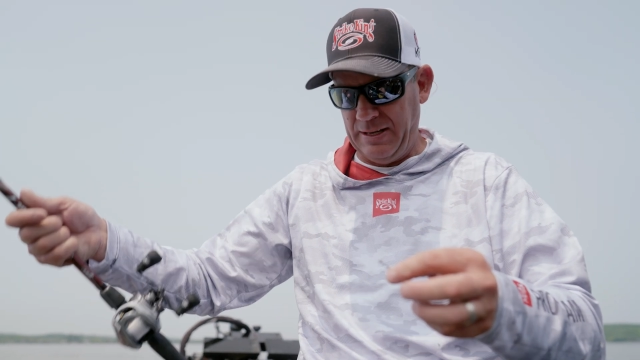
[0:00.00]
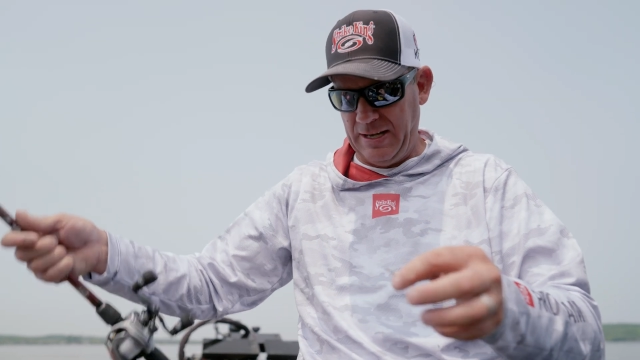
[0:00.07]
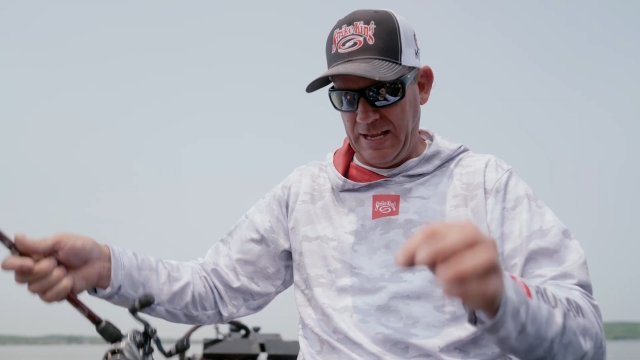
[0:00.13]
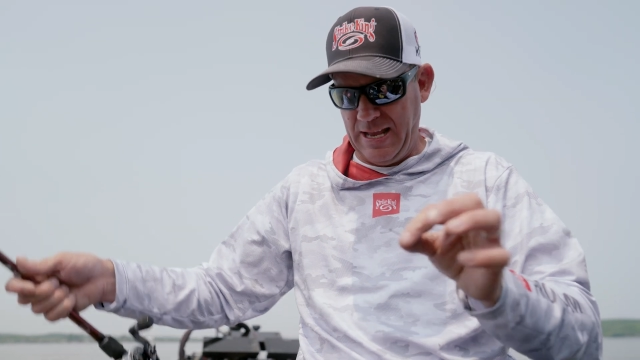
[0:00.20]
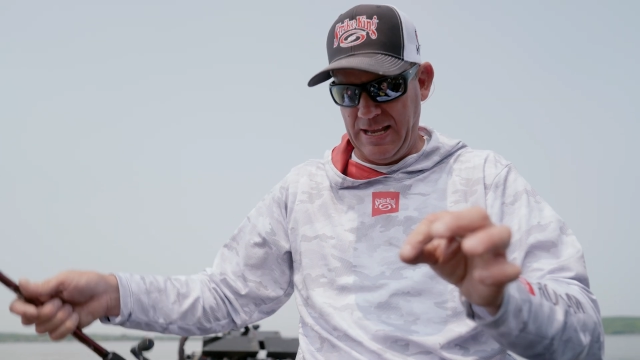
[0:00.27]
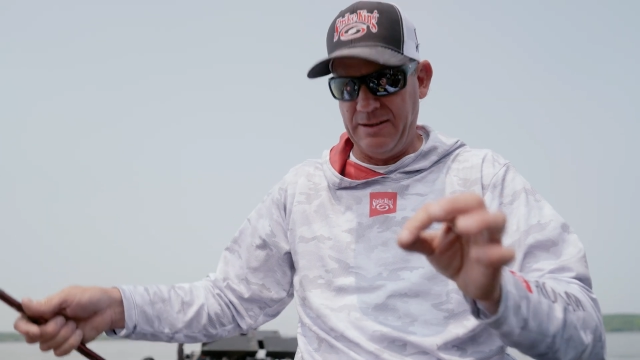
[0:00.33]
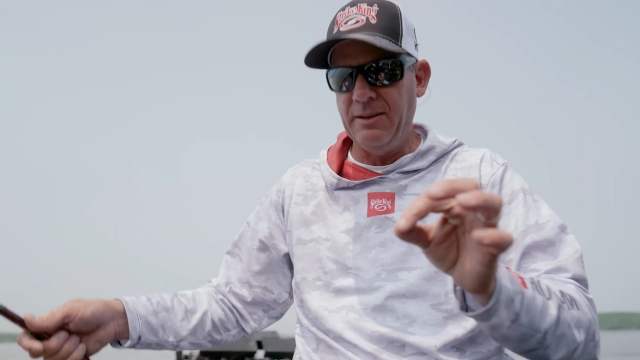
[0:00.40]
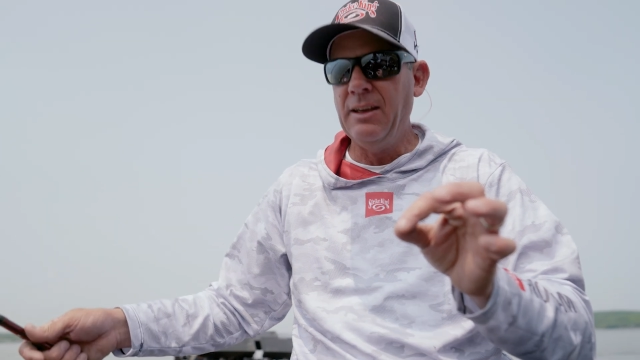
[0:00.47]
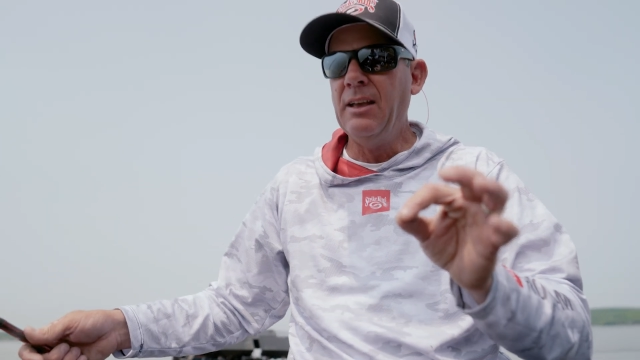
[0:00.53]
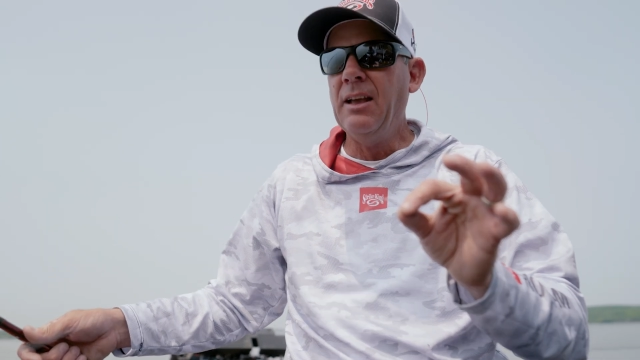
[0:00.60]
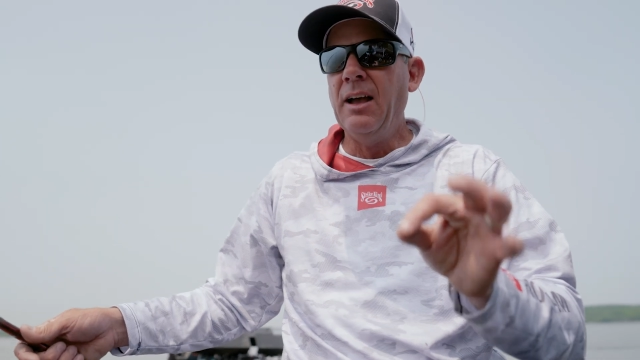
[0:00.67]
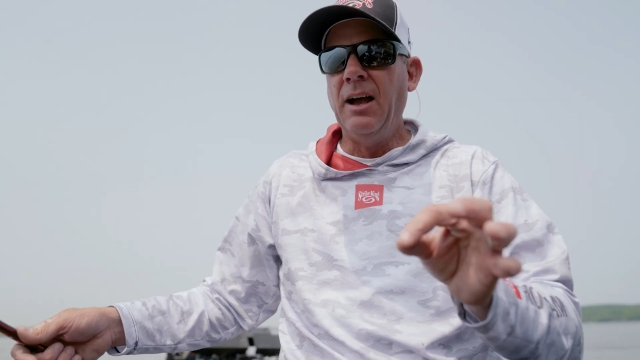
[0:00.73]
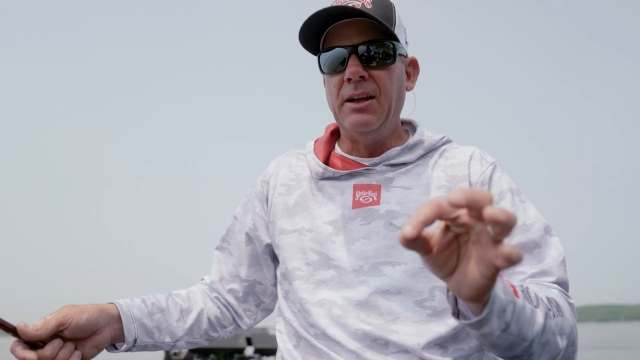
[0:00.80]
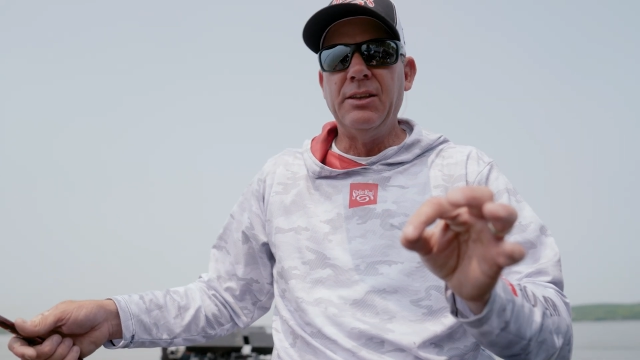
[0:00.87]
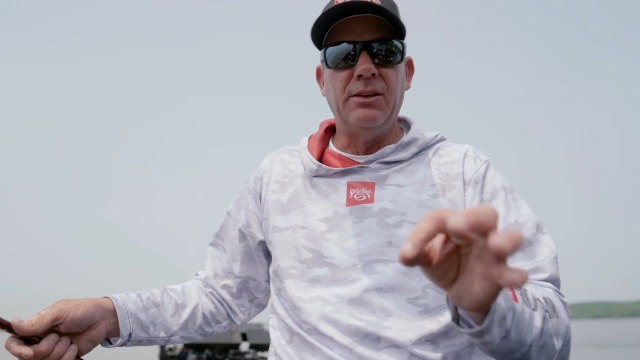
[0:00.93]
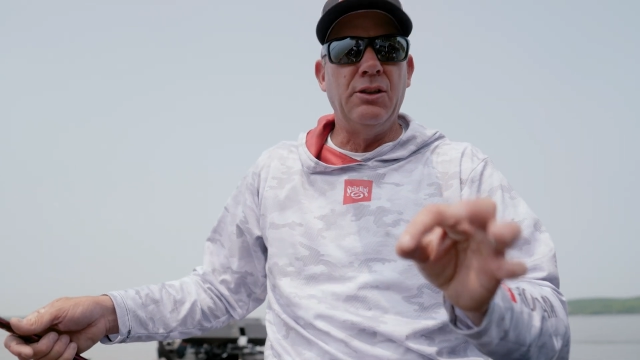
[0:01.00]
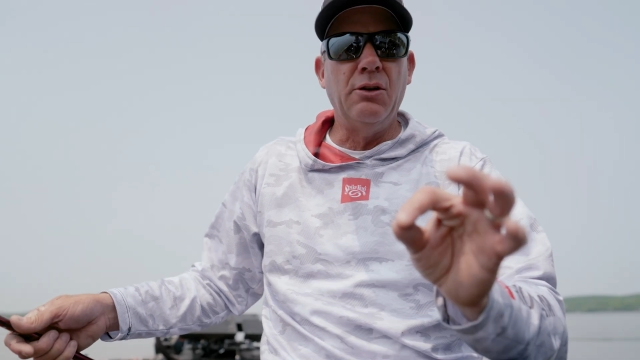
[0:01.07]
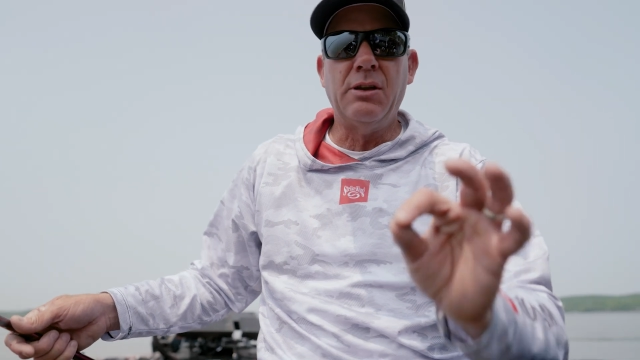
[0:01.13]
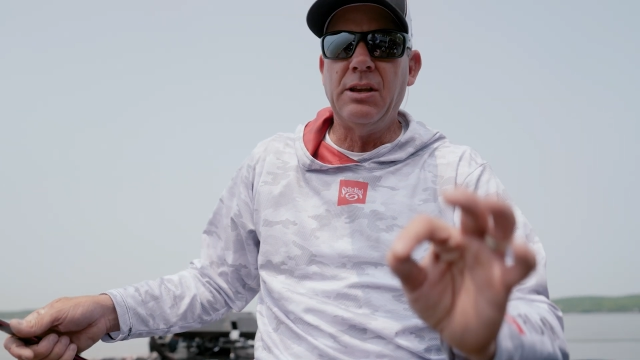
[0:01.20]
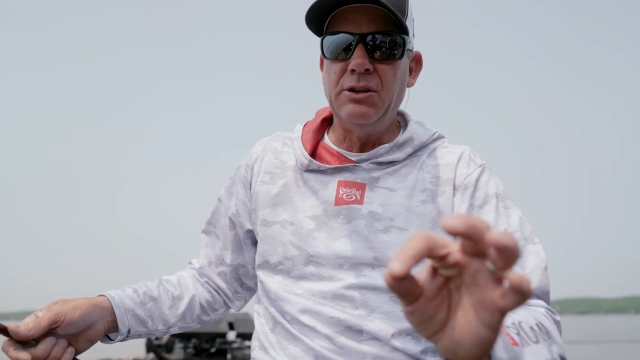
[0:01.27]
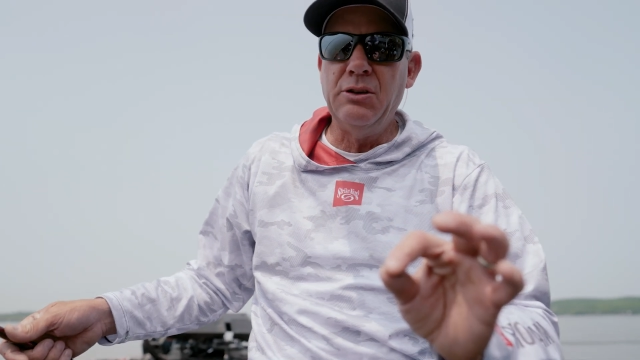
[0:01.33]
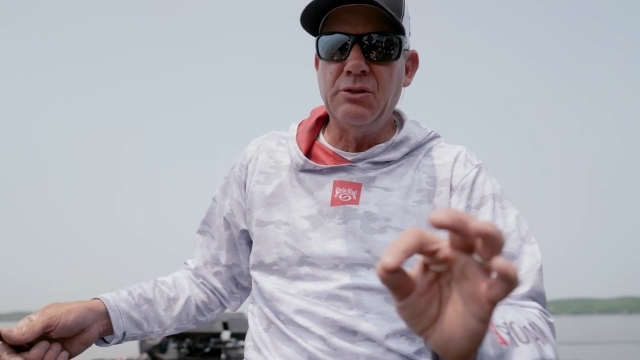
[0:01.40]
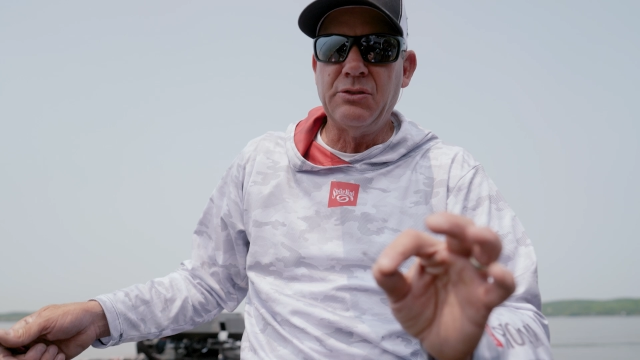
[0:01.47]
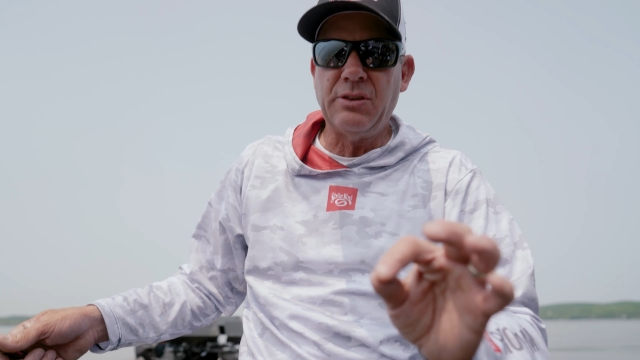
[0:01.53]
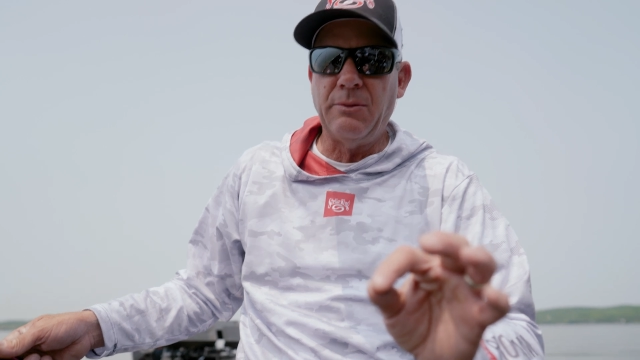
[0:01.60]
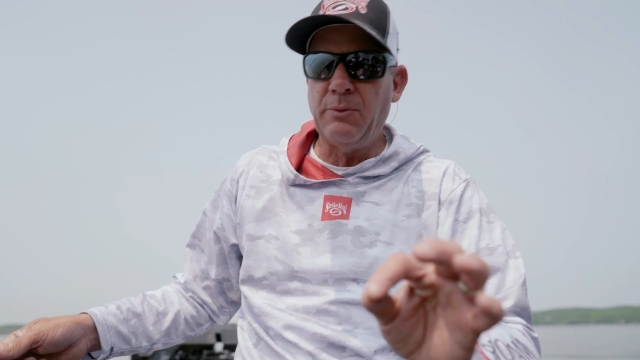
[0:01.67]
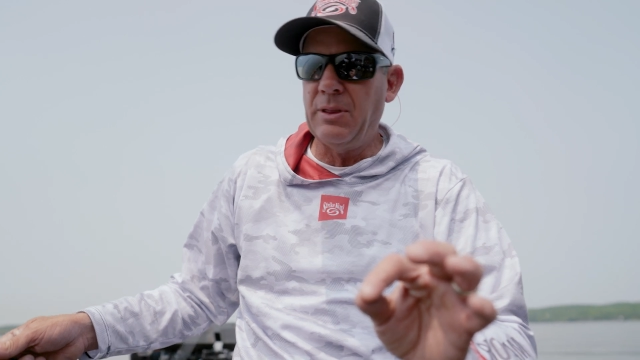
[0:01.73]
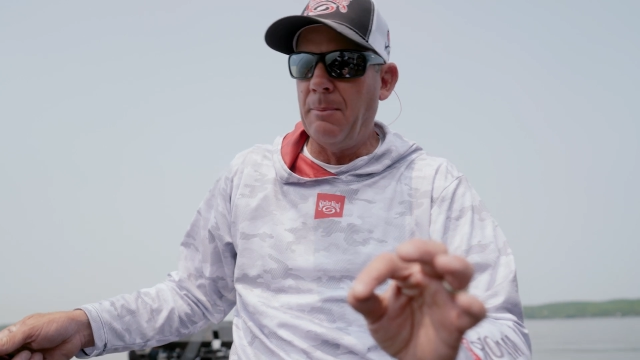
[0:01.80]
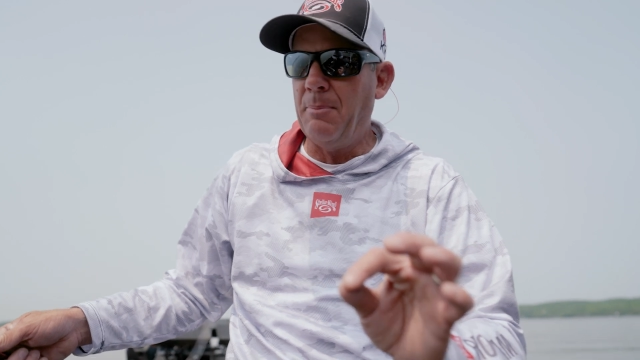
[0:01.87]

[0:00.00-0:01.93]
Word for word: And again, you can use it with